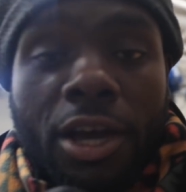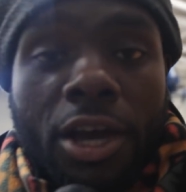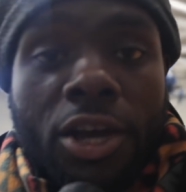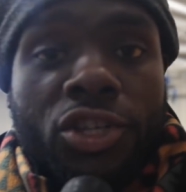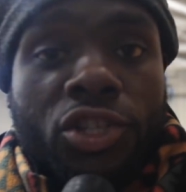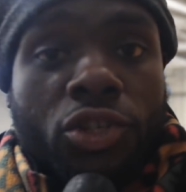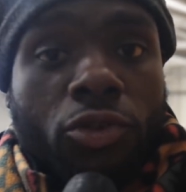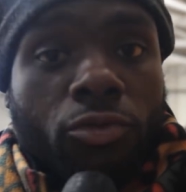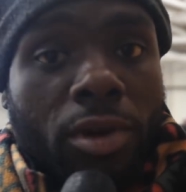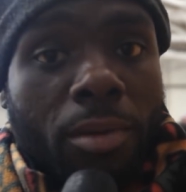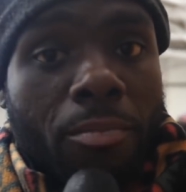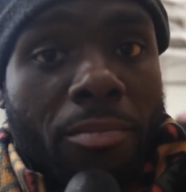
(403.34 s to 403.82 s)

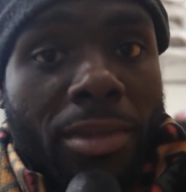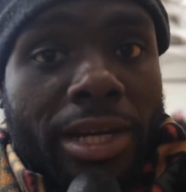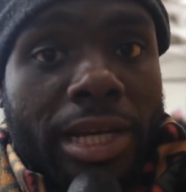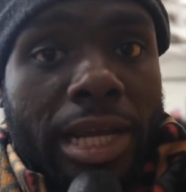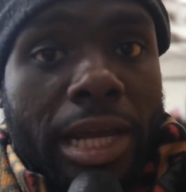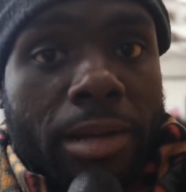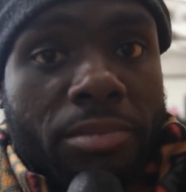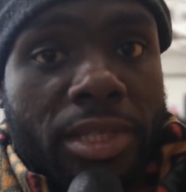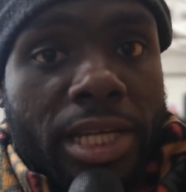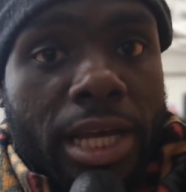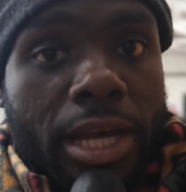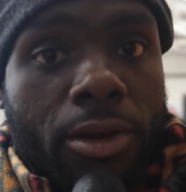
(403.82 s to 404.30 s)
She ripped my
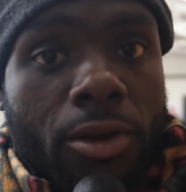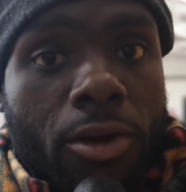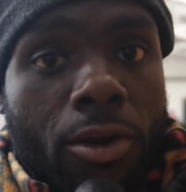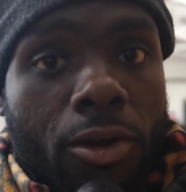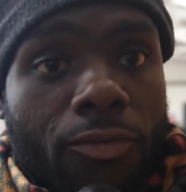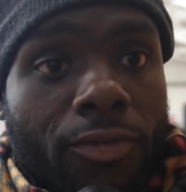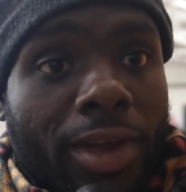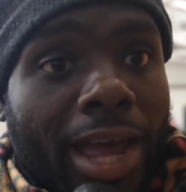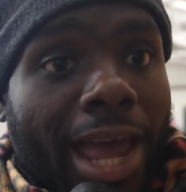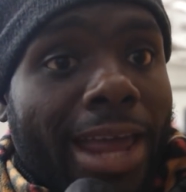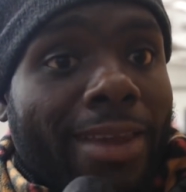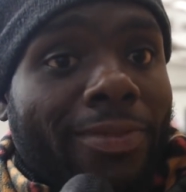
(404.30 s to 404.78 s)
name tag
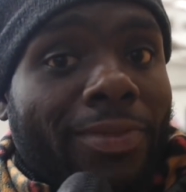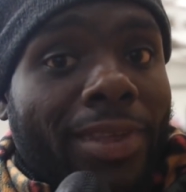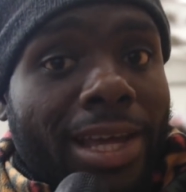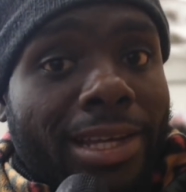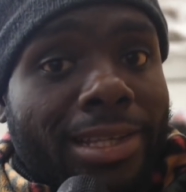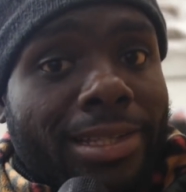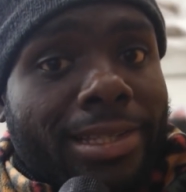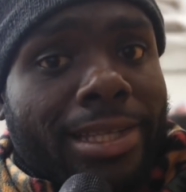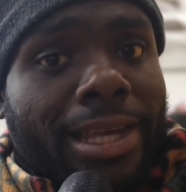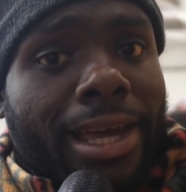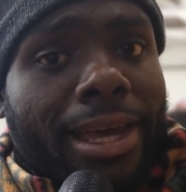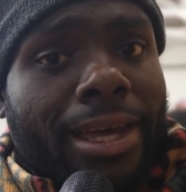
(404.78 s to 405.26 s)
off and
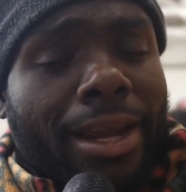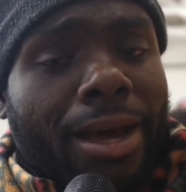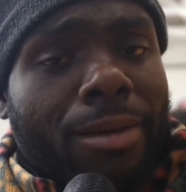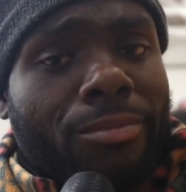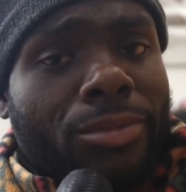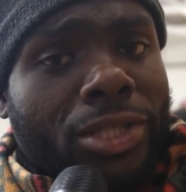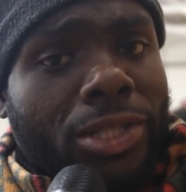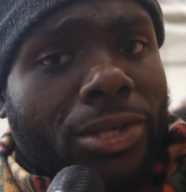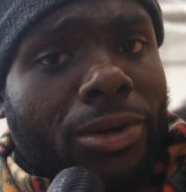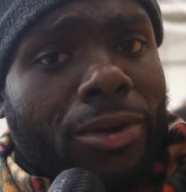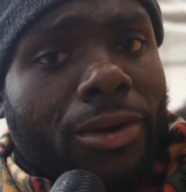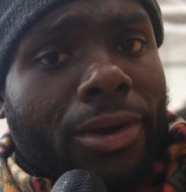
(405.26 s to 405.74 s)
then said, "I'm
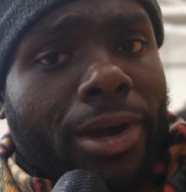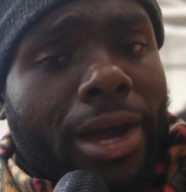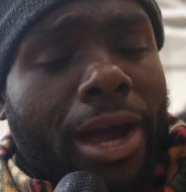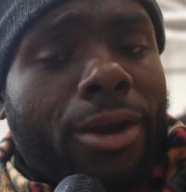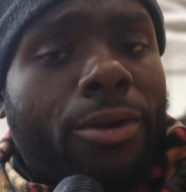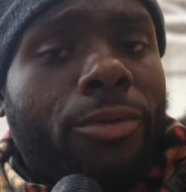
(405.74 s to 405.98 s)
sorry,